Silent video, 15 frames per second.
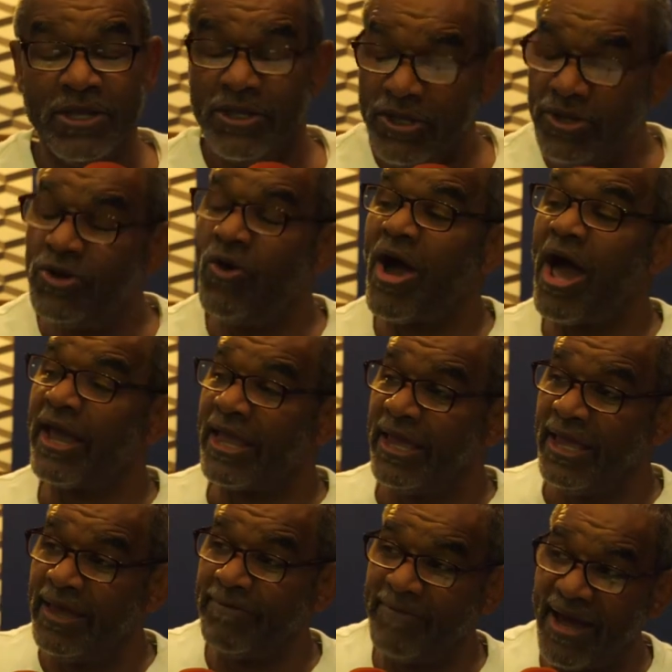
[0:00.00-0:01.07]
You know I can
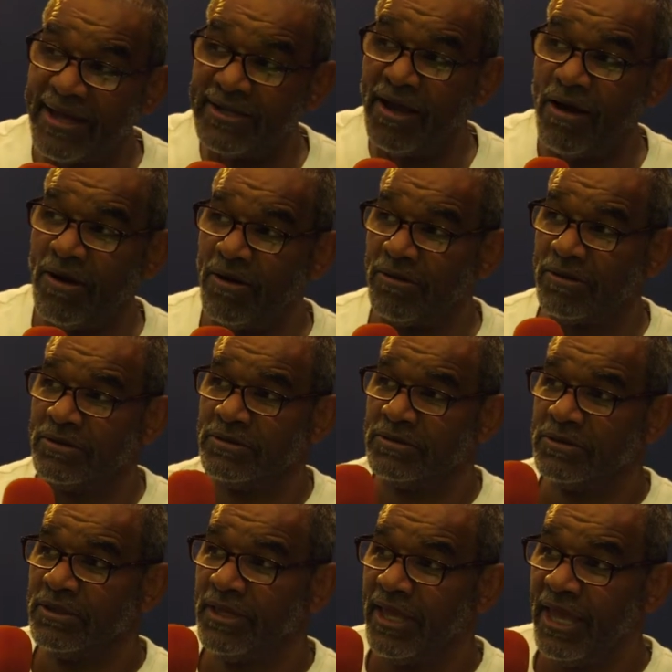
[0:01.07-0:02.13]
hit my dog
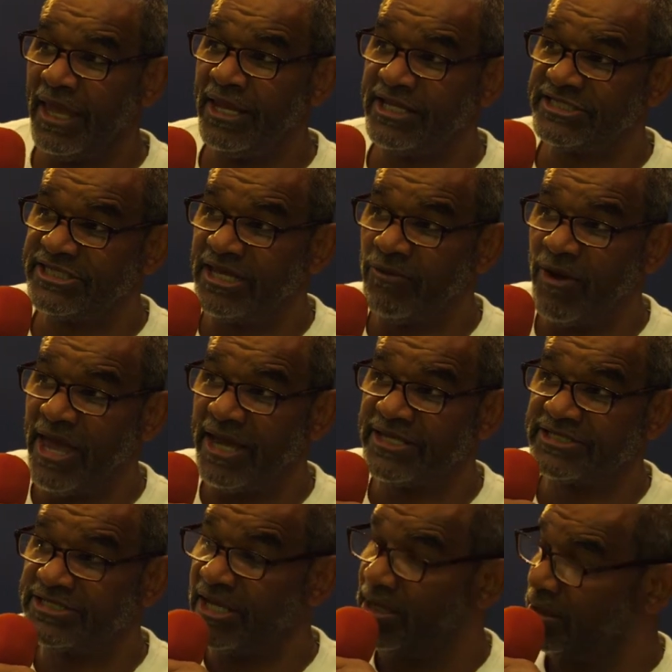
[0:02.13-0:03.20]
and he still wag
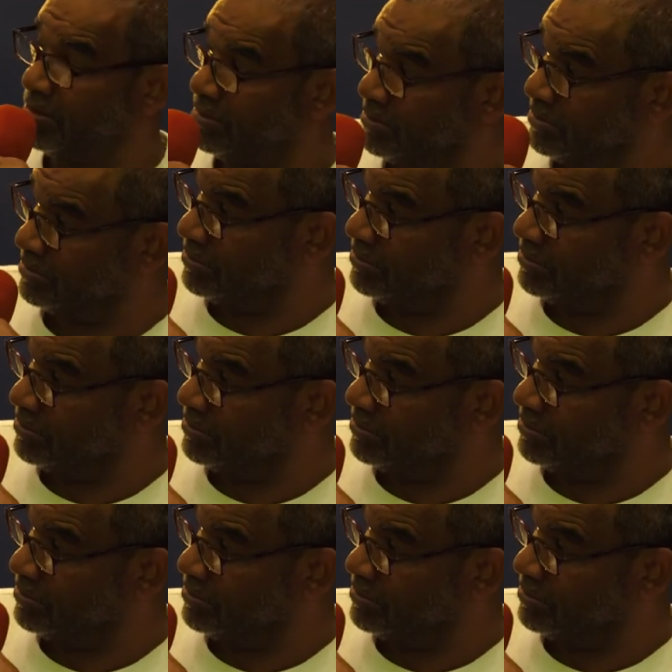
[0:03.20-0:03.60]
his tail.